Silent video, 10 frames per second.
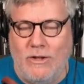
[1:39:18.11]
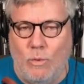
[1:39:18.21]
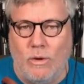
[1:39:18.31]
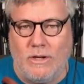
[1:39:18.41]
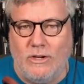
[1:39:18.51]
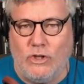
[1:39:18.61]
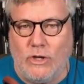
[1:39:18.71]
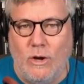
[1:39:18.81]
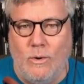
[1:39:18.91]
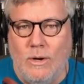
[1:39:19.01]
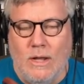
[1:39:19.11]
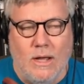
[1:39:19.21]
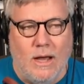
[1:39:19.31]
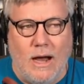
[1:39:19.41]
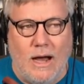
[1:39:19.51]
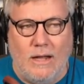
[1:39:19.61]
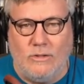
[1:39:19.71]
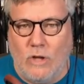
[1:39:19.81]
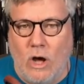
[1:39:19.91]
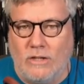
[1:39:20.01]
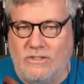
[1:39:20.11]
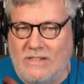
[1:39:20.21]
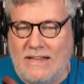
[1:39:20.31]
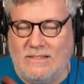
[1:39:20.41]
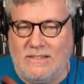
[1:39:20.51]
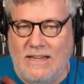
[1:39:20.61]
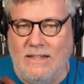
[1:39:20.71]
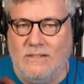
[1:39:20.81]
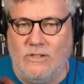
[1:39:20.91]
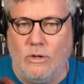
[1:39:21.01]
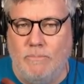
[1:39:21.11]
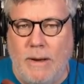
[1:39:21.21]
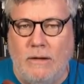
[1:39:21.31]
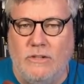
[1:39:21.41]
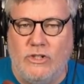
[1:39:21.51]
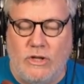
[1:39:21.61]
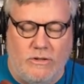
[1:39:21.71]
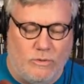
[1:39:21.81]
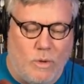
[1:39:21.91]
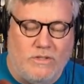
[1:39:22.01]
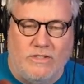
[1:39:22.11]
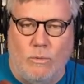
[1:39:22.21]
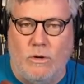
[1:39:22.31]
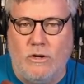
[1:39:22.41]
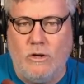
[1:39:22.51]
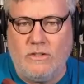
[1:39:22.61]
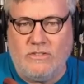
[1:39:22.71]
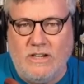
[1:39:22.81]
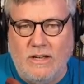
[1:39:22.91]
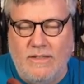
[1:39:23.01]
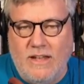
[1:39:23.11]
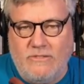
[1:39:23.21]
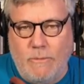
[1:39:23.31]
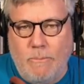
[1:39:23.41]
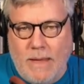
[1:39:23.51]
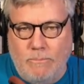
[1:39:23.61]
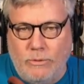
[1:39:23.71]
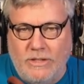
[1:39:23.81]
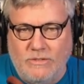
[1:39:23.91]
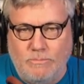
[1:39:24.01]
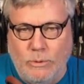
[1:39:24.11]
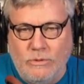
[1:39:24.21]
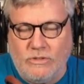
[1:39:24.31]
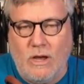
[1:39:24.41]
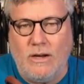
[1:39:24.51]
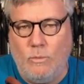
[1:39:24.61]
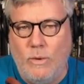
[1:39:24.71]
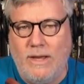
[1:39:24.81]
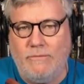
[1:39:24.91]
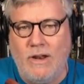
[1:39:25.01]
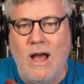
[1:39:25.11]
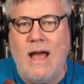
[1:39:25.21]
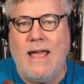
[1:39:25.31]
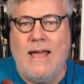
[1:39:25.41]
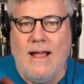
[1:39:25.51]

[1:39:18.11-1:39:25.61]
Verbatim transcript: You weren't going to show uh, long sex scenes. You could barely show. There's one scene where Kirk's sitting on the edge of a bed pulling his boots on in wink of an eye.